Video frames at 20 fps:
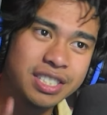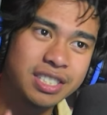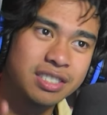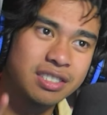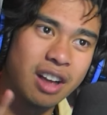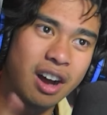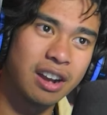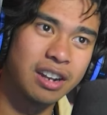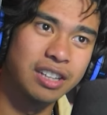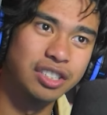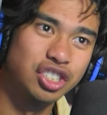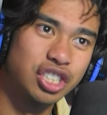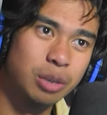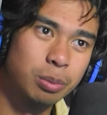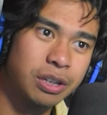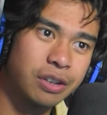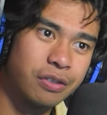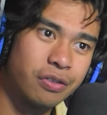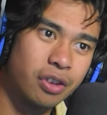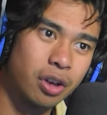is not a
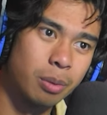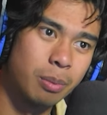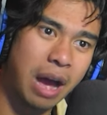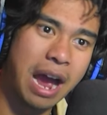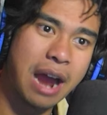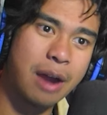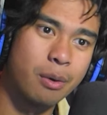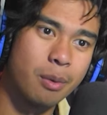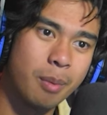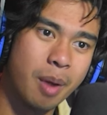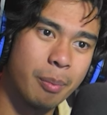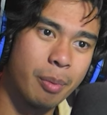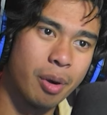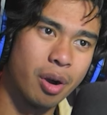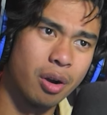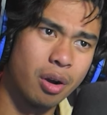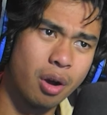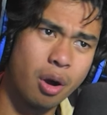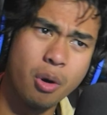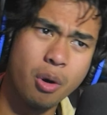Ghibli film I
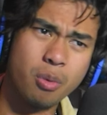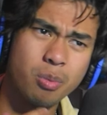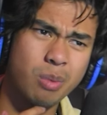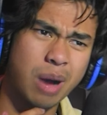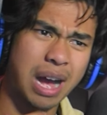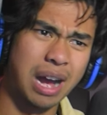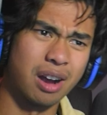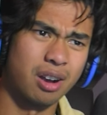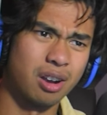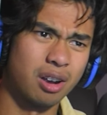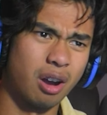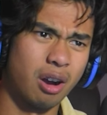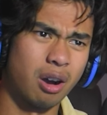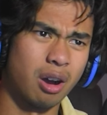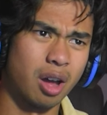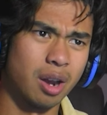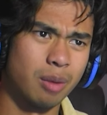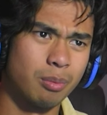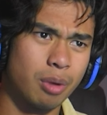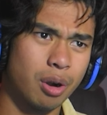remember. Oh my
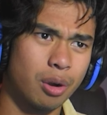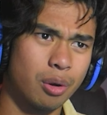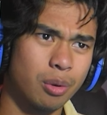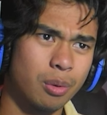god, bro.